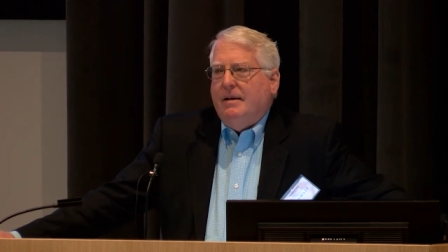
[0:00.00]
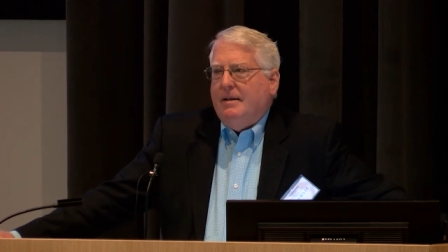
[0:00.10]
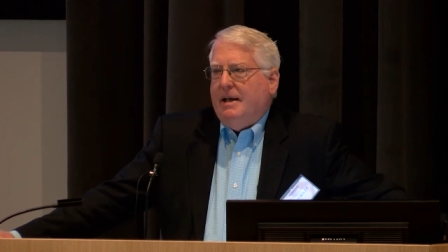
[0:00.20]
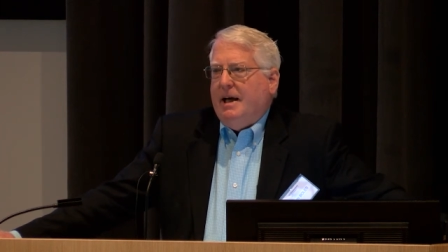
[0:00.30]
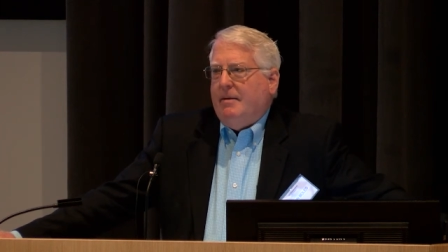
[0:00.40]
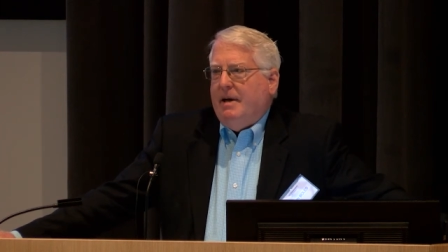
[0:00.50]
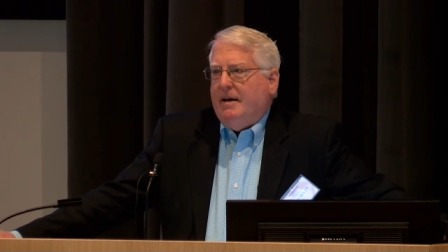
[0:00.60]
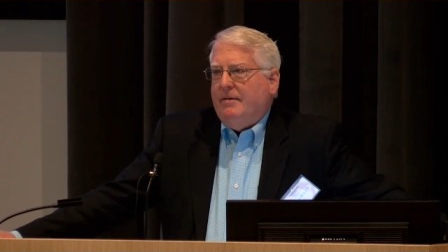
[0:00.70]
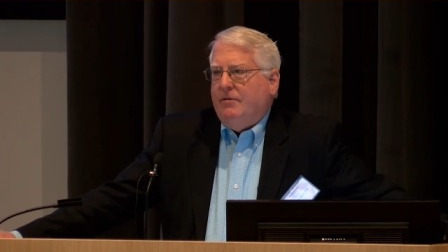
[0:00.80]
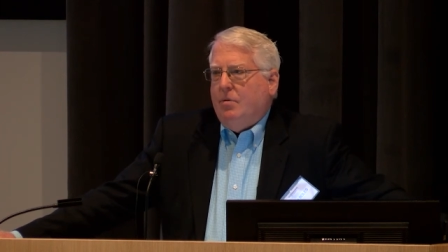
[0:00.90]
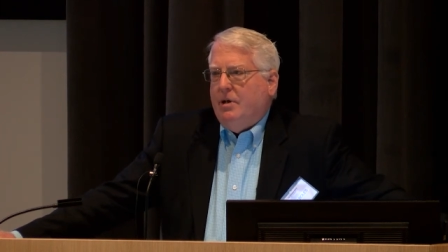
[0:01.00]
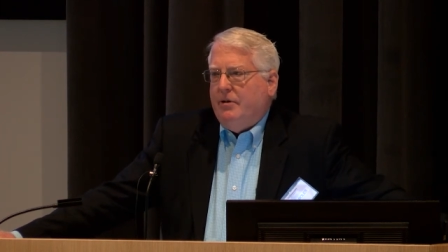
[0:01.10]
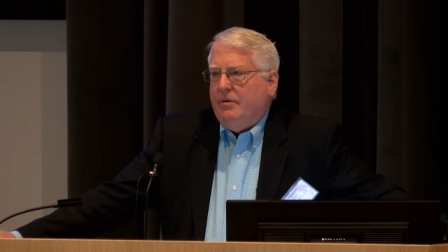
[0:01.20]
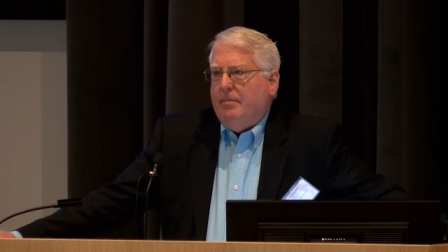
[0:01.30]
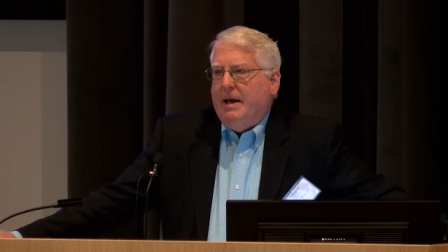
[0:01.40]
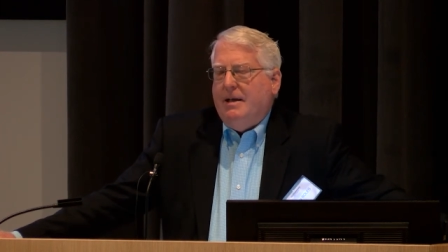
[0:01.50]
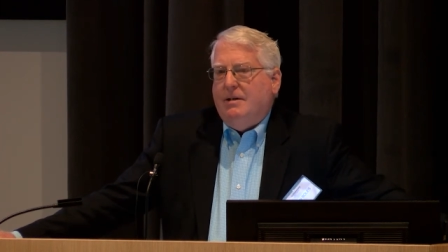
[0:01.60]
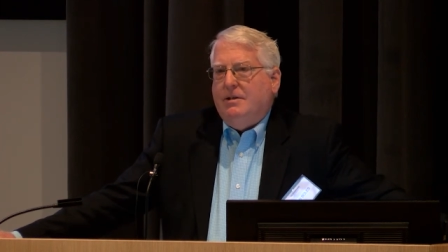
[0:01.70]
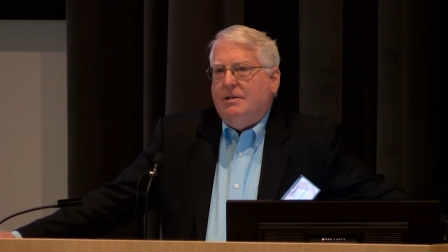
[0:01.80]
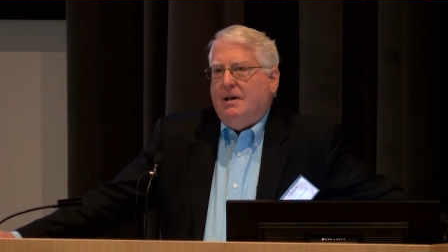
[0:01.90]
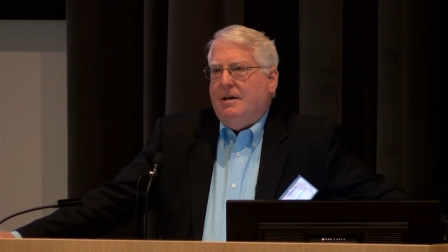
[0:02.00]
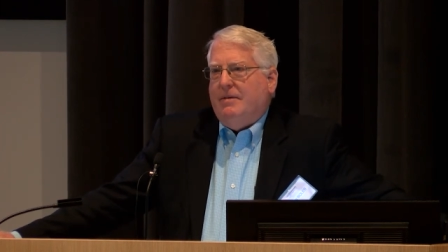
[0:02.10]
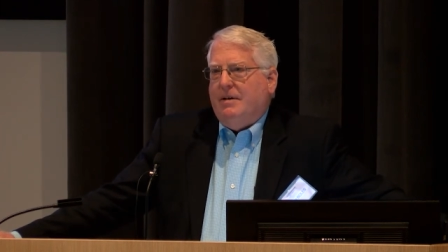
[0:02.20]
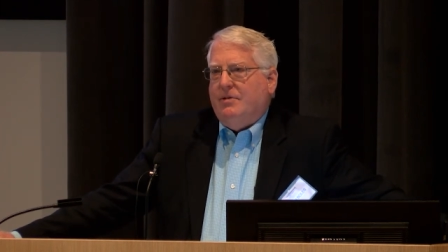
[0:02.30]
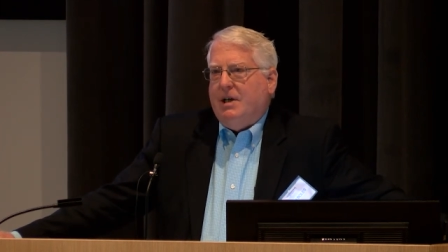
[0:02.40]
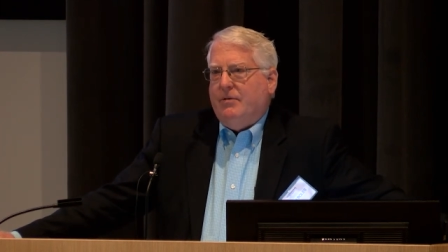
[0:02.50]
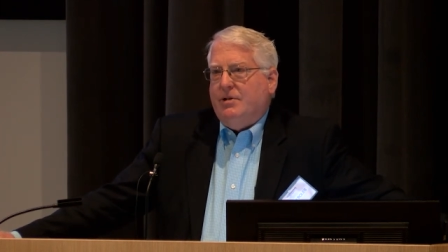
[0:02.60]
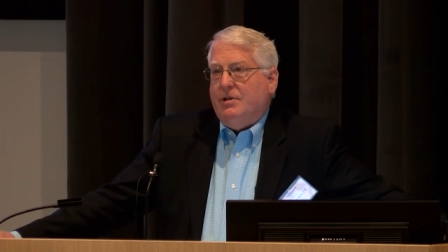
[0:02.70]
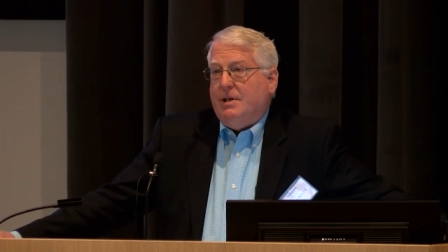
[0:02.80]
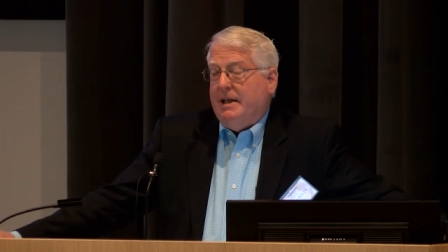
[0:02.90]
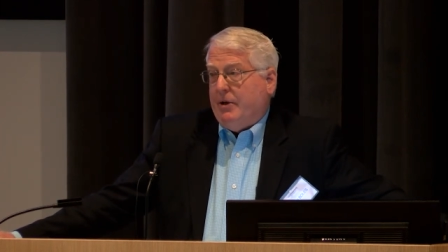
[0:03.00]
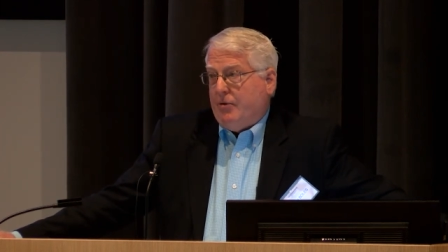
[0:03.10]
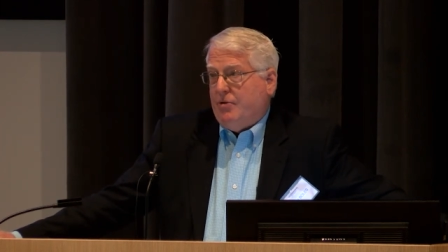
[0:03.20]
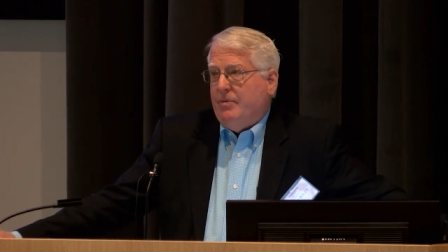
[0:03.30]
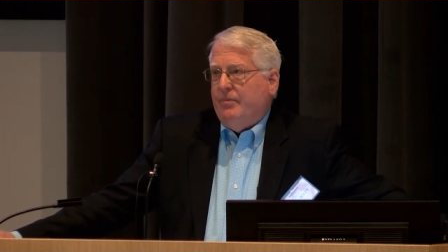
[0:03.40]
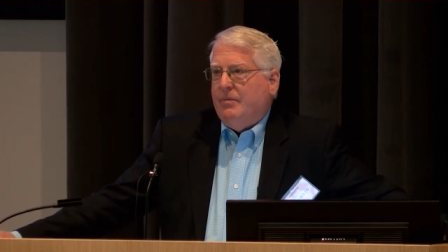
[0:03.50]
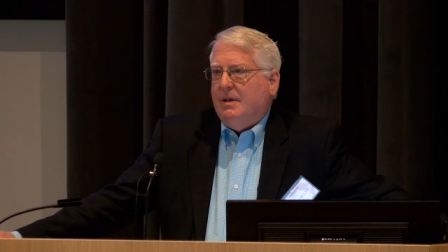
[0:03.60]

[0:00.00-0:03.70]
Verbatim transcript: that had about 400 pages of Jefferson's letters.